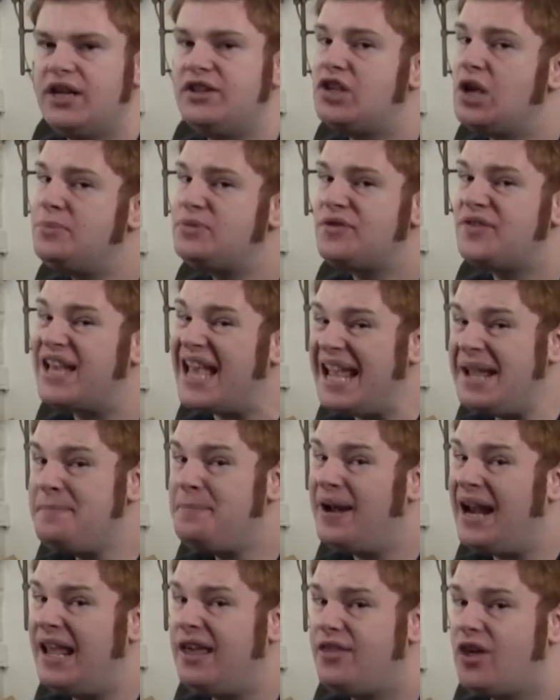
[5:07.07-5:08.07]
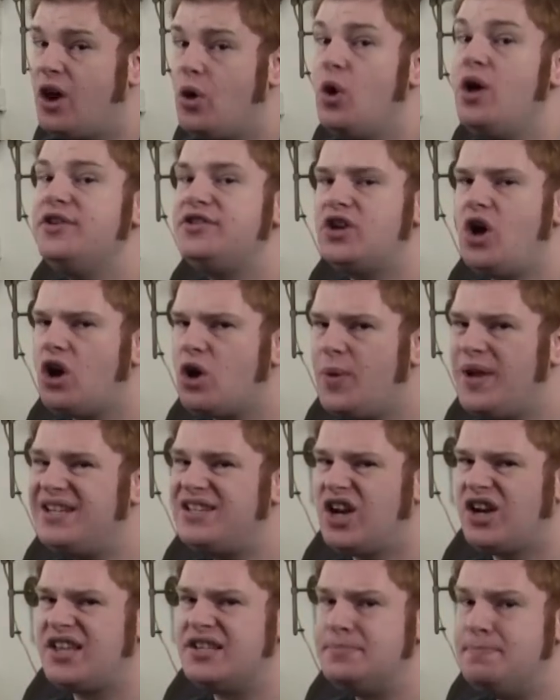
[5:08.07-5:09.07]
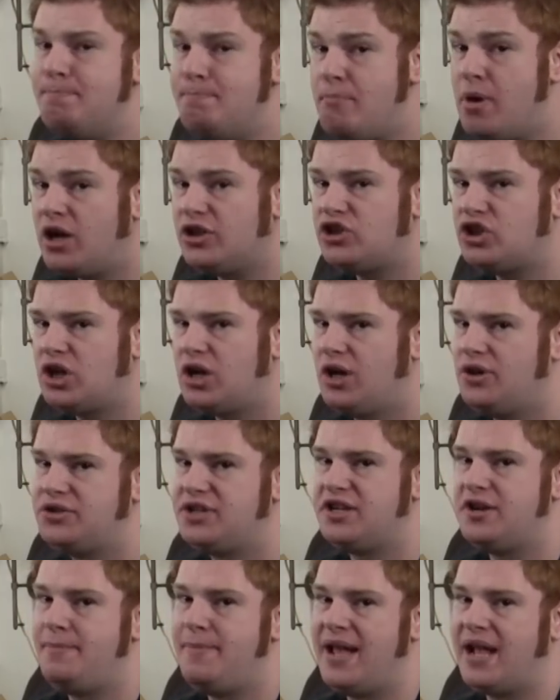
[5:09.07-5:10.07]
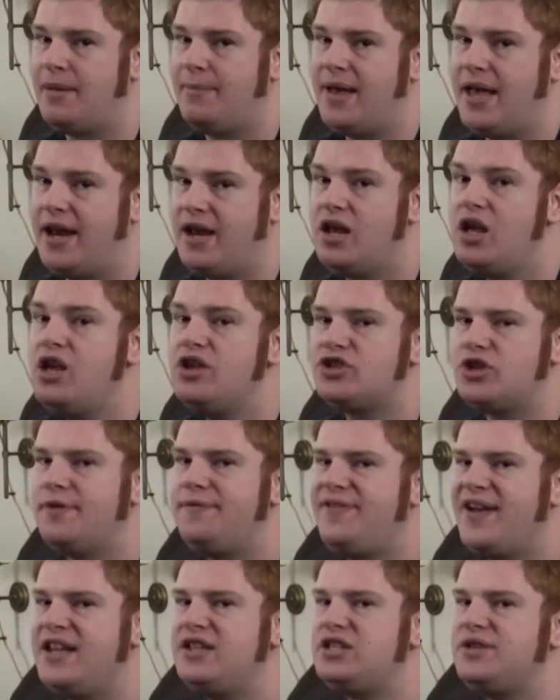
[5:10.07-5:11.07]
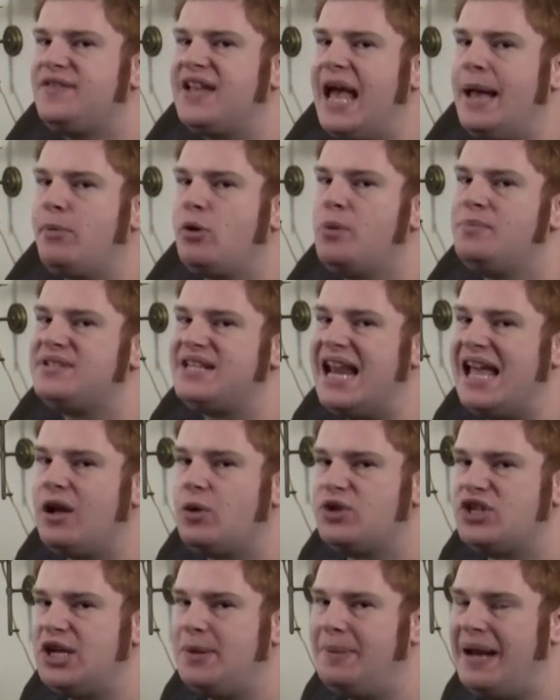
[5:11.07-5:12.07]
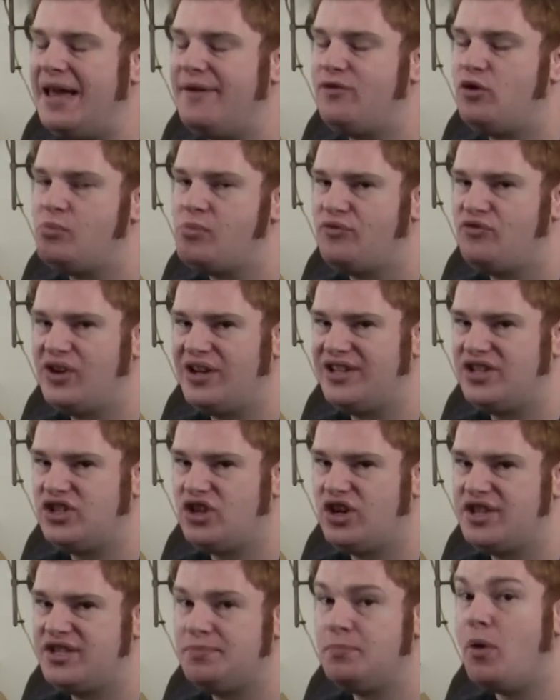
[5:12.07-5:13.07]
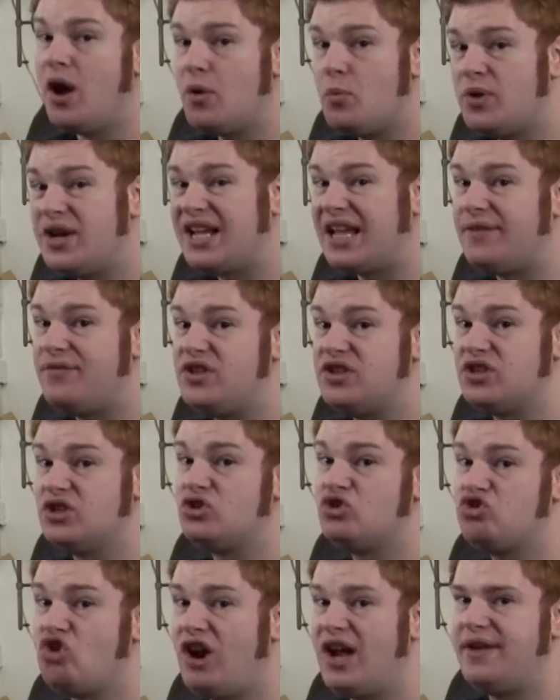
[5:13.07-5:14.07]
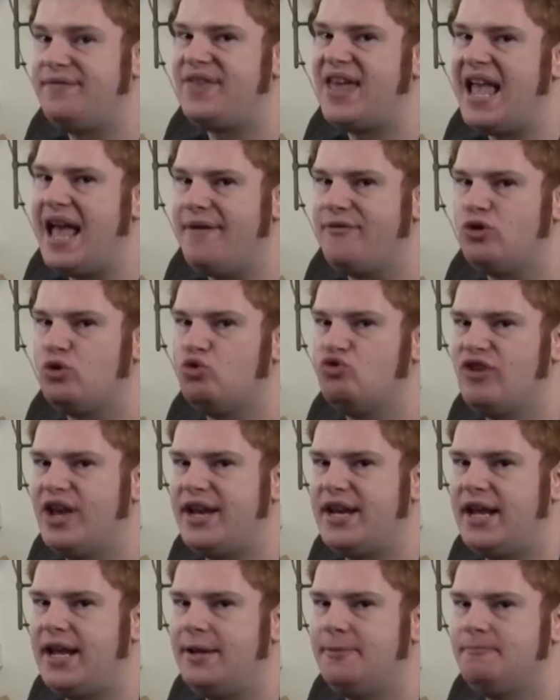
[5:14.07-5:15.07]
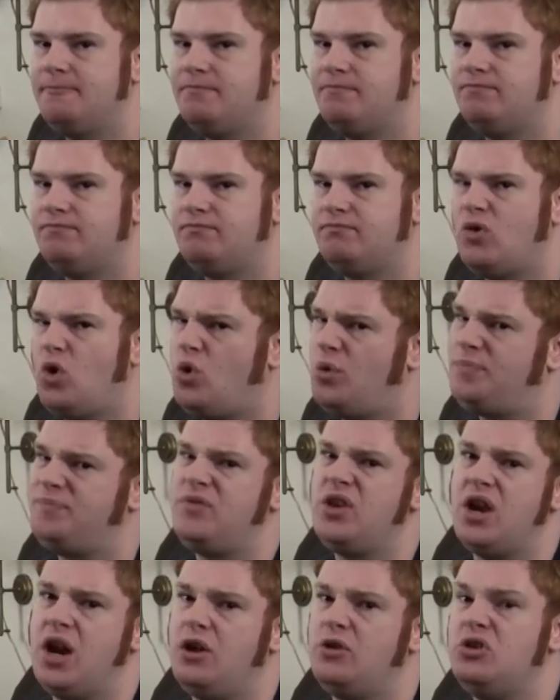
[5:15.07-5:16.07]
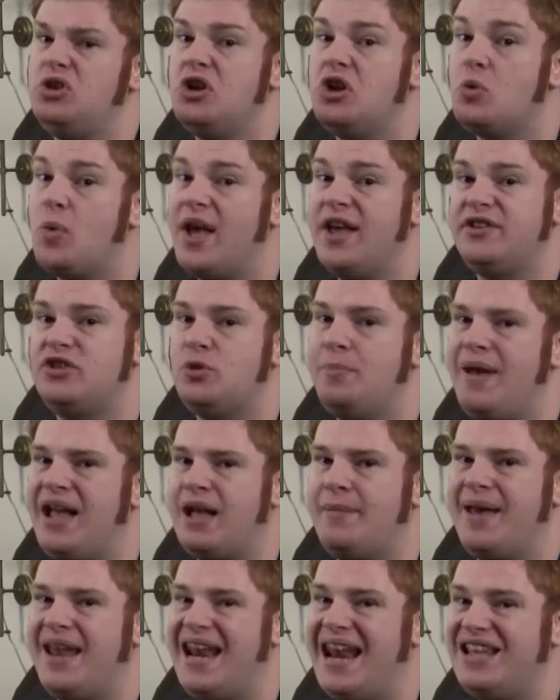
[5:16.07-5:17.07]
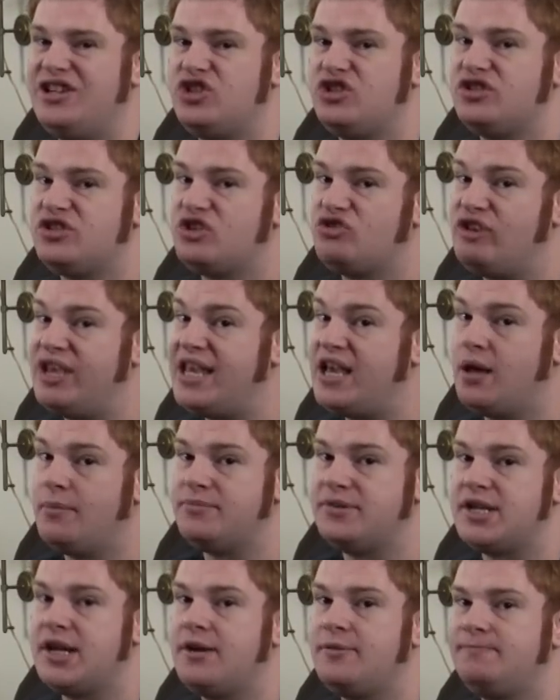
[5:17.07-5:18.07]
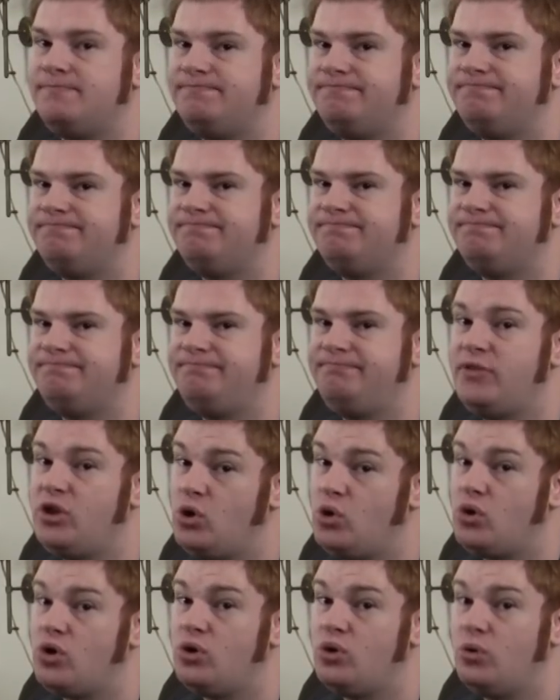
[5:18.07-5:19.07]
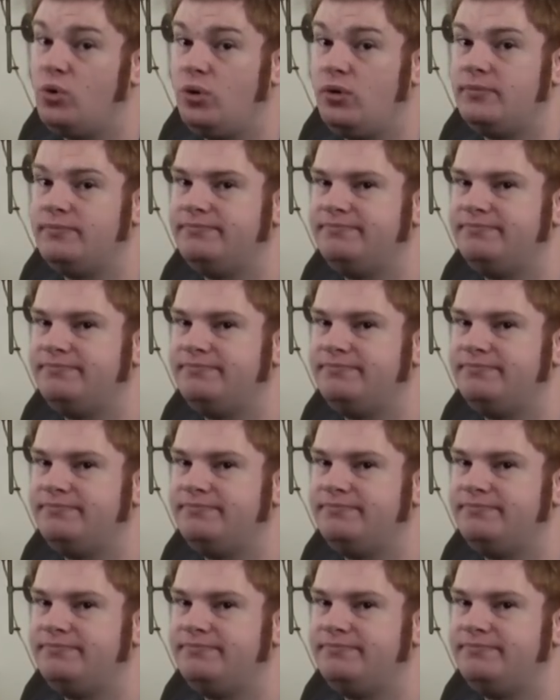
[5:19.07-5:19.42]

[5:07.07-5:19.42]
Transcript: In terms of gameplay though, Darkwing Duck is much closer to Mega Man, so fans of Capcom's languishing platformer franchise might want to give this a try if they haven't already. Or, you know, you could wait until Mega Man Legends 3 comes out. You're cool.